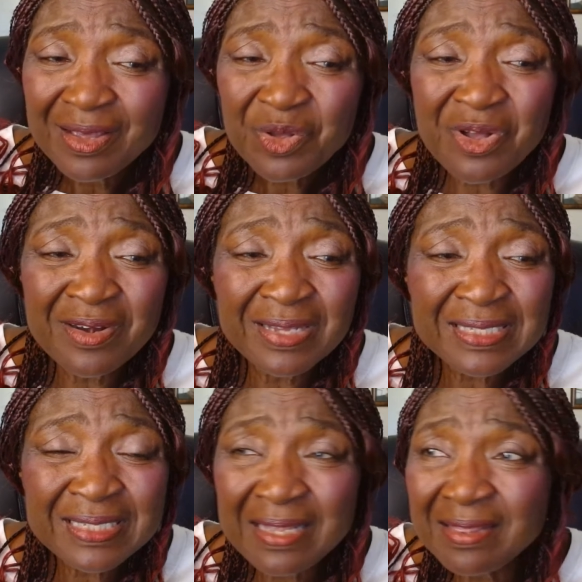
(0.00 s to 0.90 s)
gonna
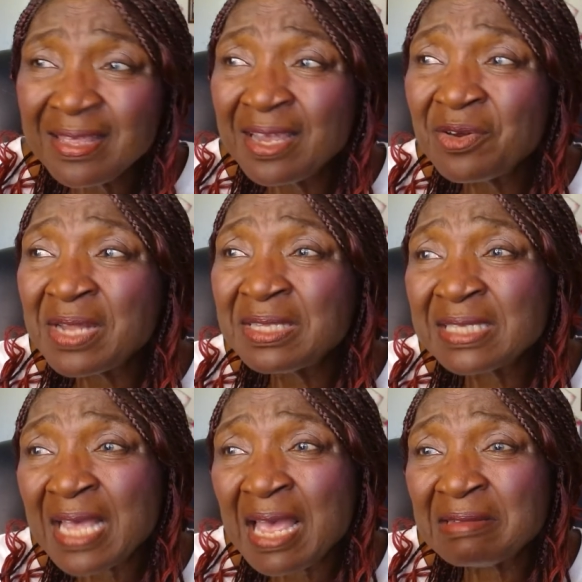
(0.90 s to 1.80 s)
sit there and
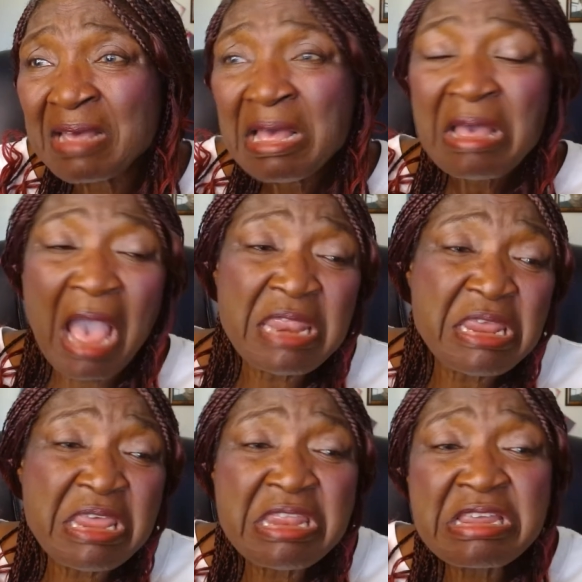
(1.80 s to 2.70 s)
said, and he
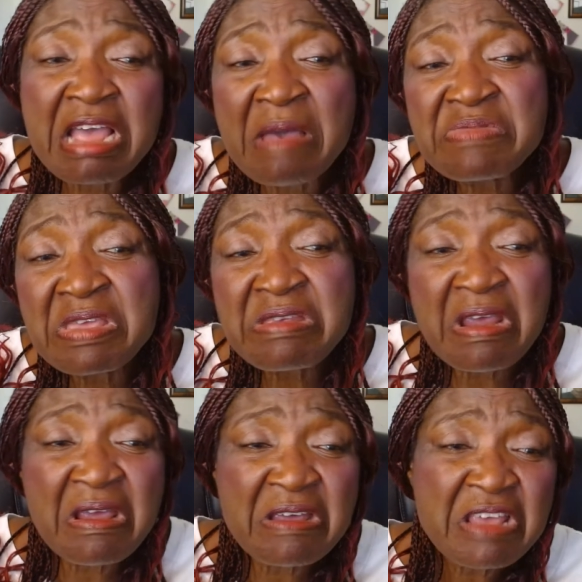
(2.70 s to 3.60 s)
didn't come to
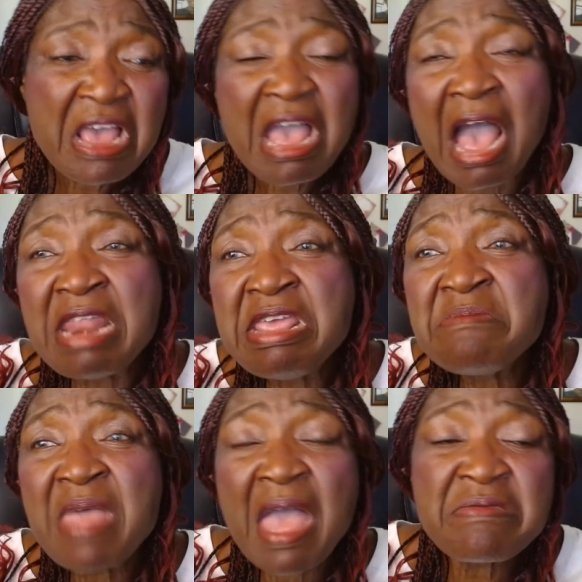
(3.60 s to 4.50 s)
church, and he
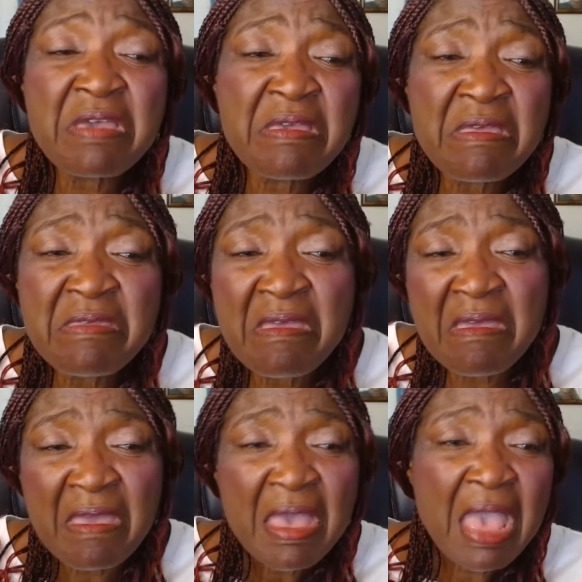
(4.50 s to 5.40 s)
not
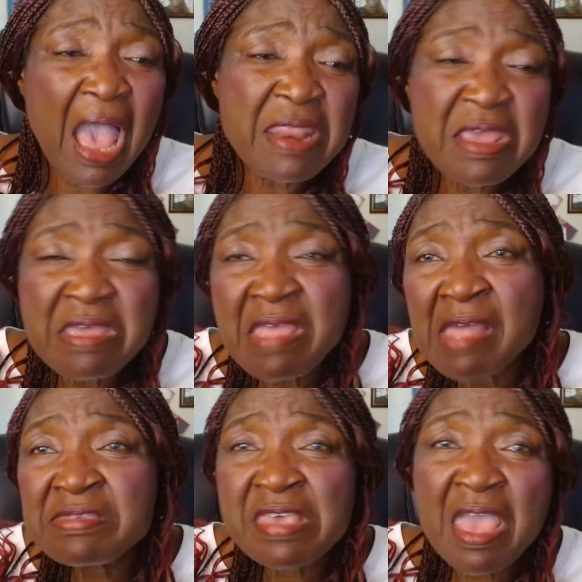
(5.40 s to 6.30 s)
and he
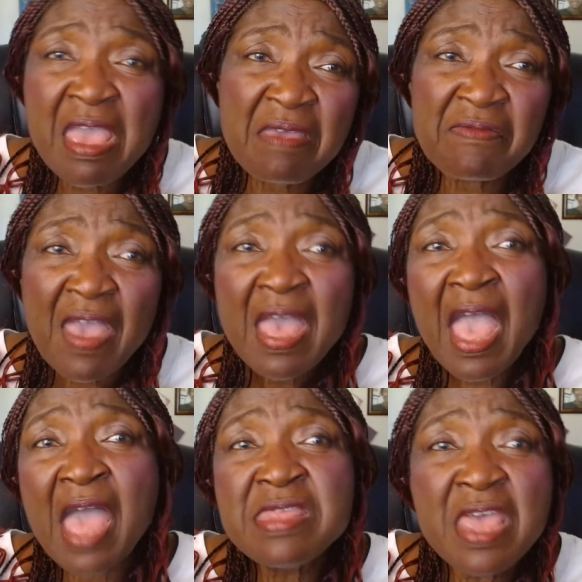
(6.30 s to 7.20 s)
not saved,
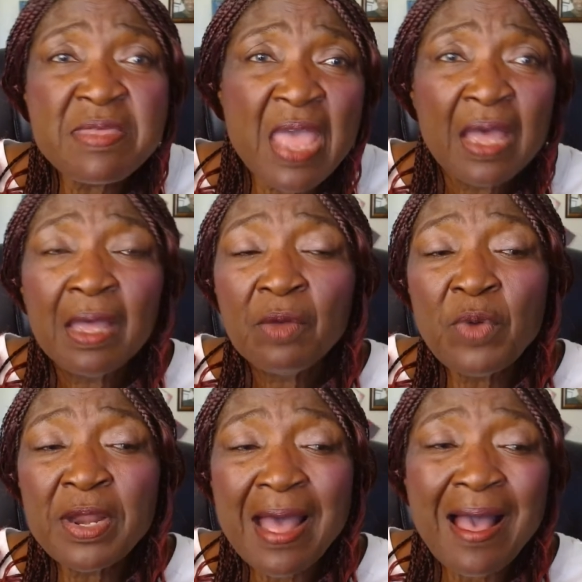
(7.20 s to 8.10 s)
and he not...
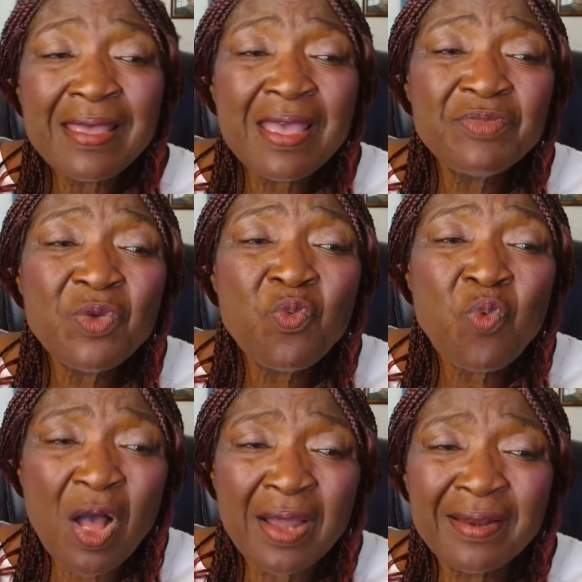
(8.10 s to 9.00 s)
When I am the
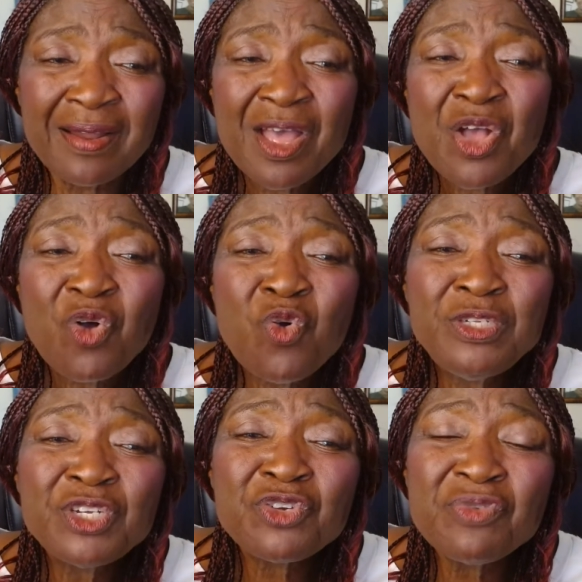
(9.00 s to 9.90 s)
one who
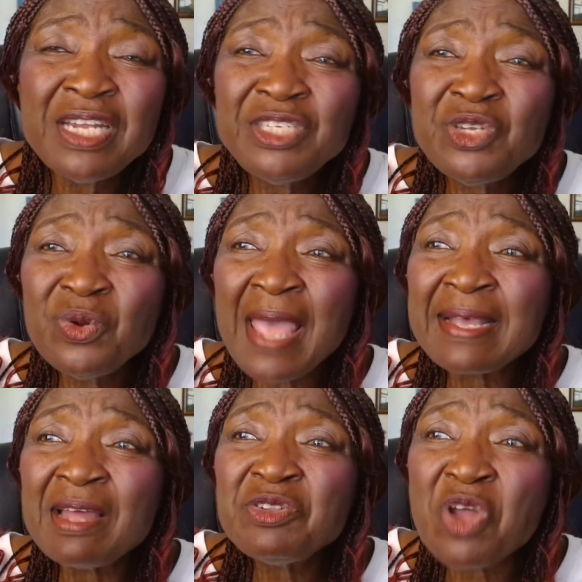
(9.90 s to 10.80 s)
treats you
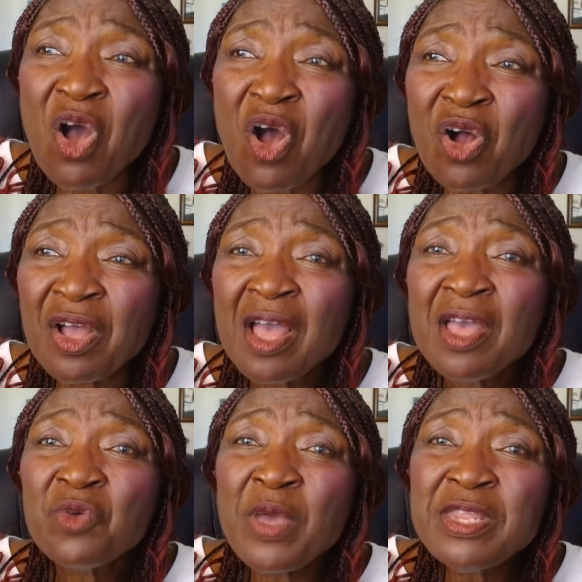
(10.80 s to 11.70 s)
like a dog,
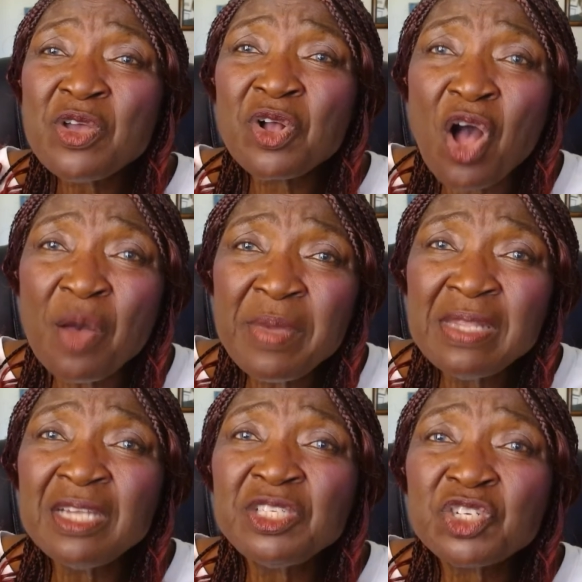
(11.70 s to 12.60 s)
when you come in
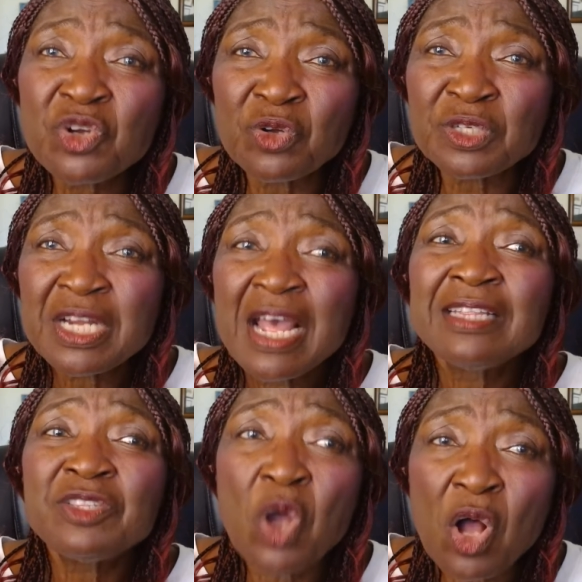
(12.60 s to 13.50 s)
the church,
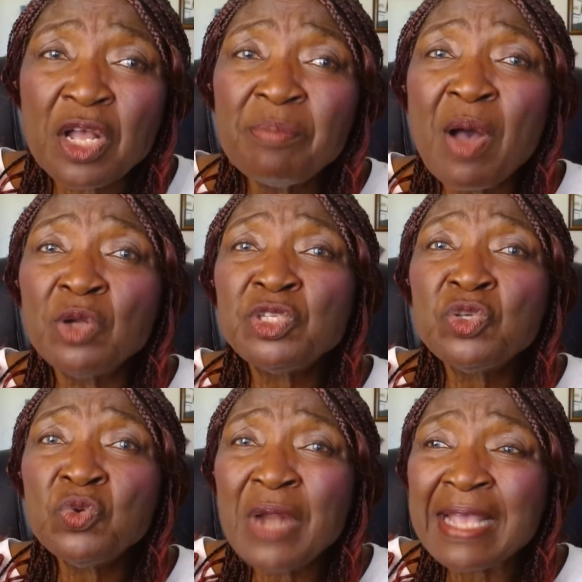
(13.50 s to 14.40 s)
talk about
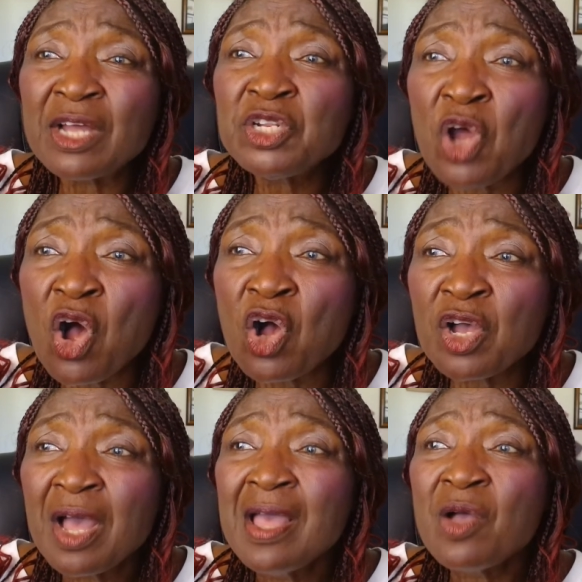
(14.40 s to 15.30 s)
you like a
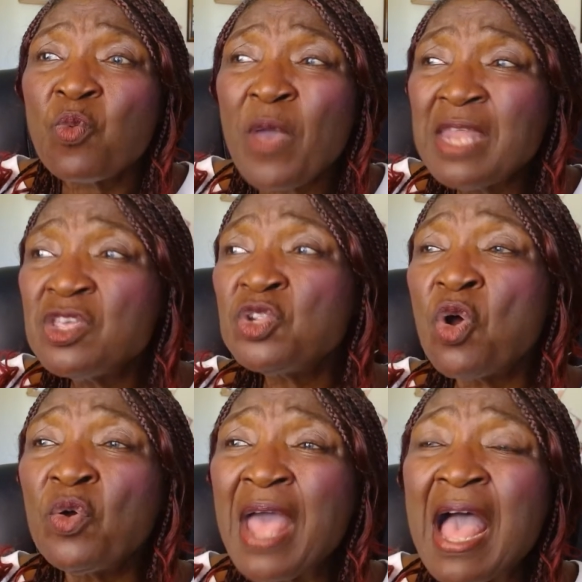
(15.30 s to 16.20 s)
dog, when you
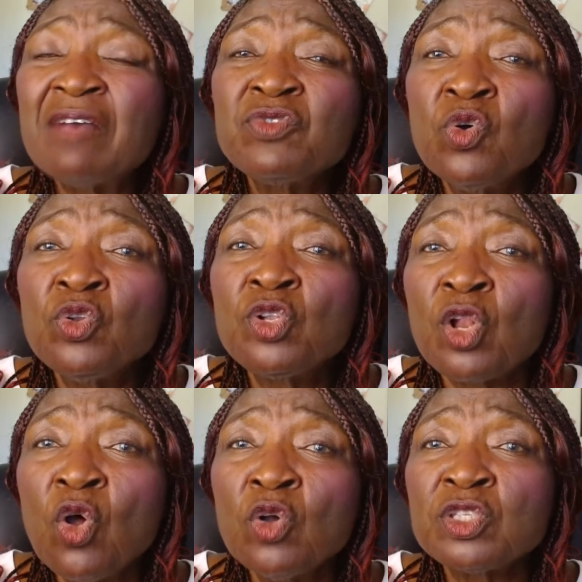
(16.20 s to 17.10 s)
don't have good
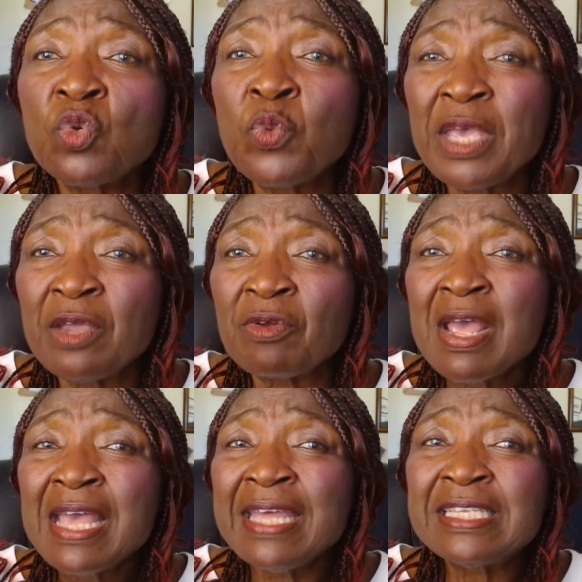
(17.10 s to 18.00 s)
clothes to wear,
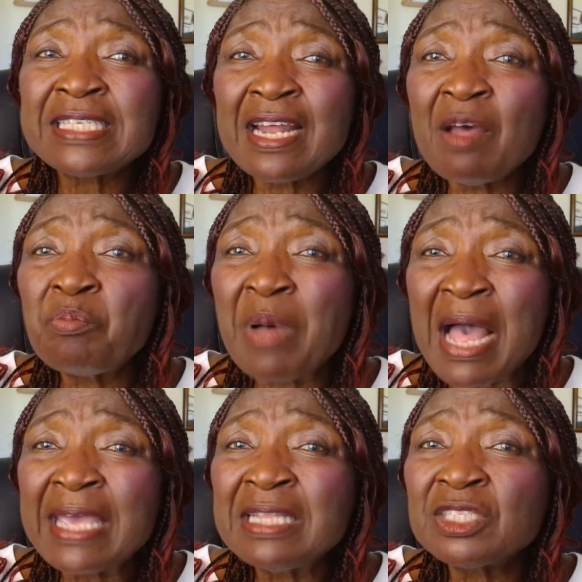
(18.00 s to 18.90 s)
instead of
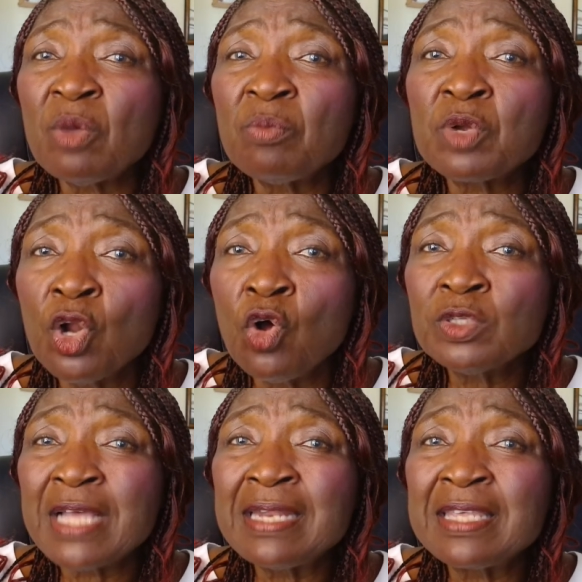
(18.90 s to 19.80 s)
buying some
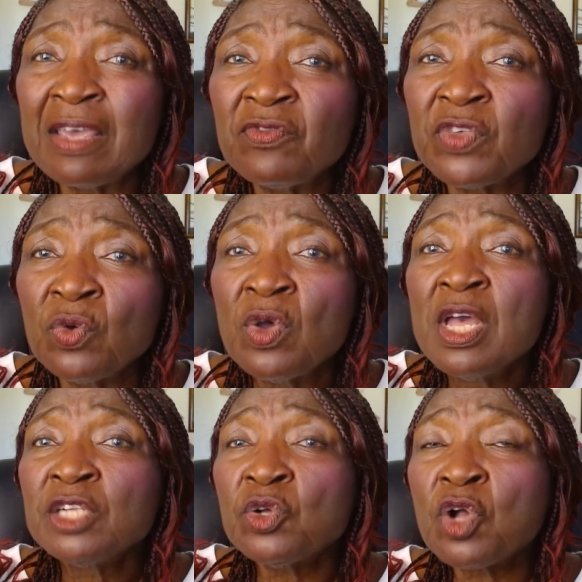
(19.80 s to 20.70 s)
clothes and give you
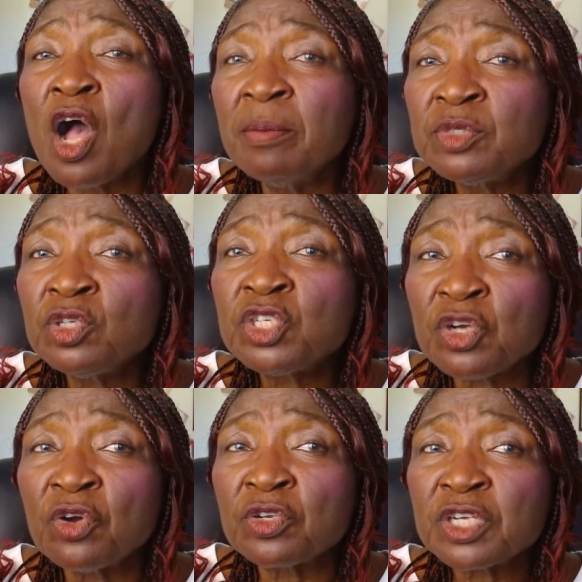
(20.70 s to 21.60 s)
to come to
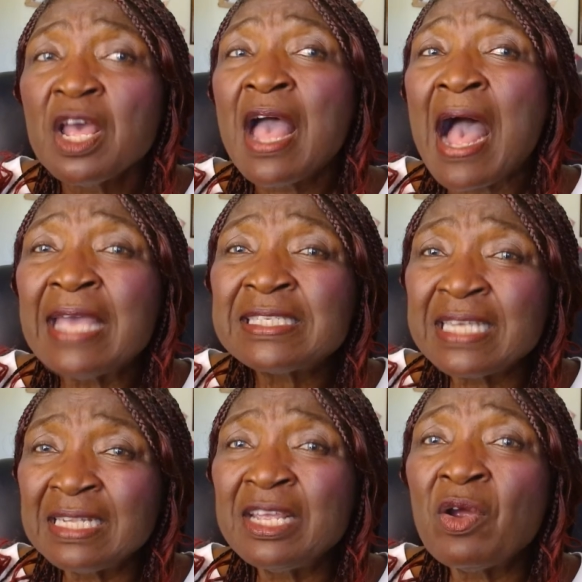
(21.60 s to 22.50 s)
church, I
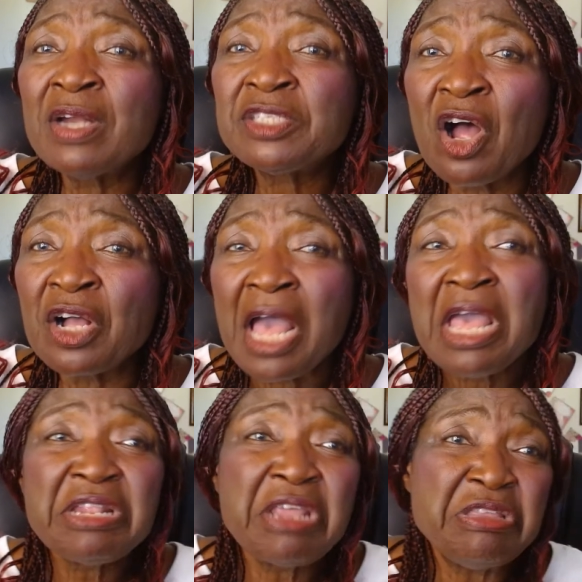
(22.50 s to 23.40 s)
sit there and talk.
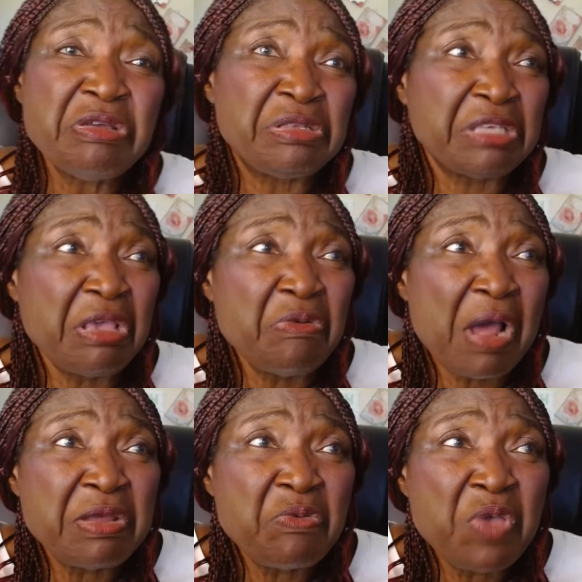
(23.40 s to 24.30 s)
Did you see
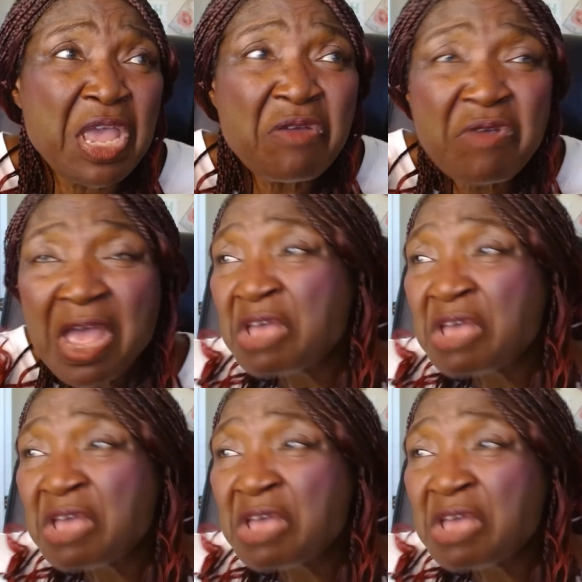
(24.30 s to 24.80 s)
what you wear?